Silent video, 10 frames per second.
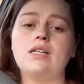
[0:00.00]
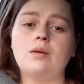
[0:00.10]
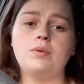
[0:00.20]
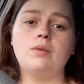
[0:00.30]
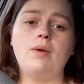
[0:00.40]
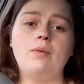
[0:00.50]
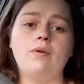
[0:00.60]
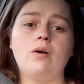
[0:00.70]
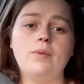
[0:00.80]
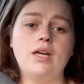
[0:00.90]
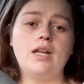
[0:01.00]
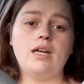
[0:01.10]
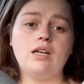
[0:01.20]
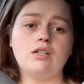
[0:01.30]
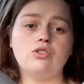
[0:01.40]
I can put the baby on me and I
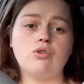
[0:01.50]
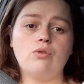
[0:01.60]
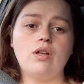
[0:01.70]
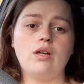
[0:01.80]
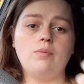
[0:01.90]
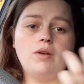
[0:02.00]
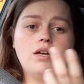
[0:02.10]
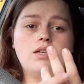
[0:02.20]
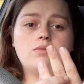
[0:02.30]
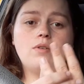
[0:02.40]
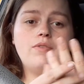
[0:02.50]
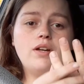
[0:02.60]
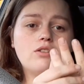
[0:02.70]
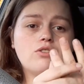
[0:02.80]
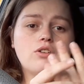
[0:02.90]
can control it, because my
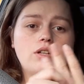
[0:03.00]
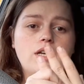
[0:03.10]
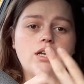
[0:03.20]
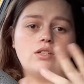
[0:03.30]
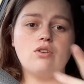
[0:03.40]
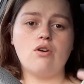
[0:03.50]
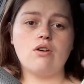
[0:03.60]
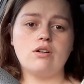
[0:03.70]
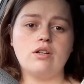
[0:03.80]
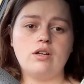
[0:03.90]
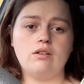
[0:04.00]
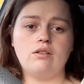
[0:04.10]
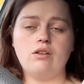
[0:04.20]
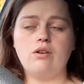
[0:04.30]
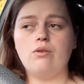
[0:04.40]
fingers curling, it's hard to,
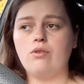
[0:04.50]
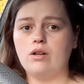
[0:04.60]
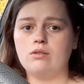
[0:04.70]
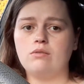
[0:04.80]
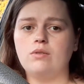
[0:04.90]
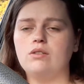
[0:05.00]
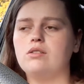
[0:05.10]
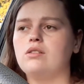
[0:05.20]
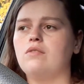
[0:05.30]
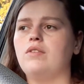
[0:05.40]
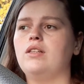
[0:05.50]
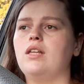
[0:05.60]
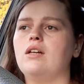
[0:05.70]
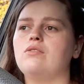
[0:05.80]
grasp their wheels and stuff like that.